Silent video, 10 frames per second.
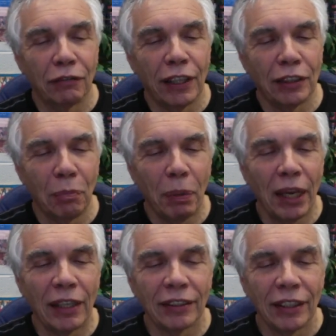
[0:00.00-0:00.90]

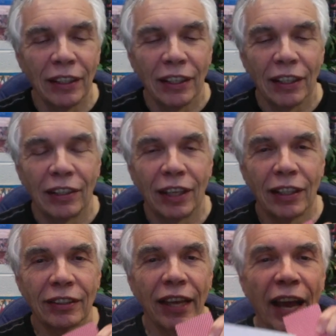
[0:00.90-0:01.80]
recipes,
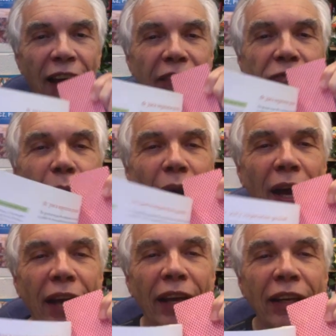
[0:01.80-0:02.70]
does have
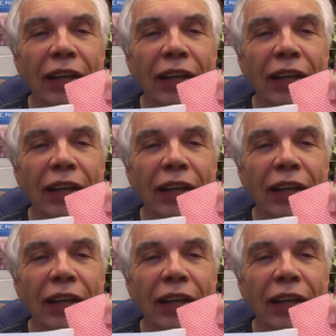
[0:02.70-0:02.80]
my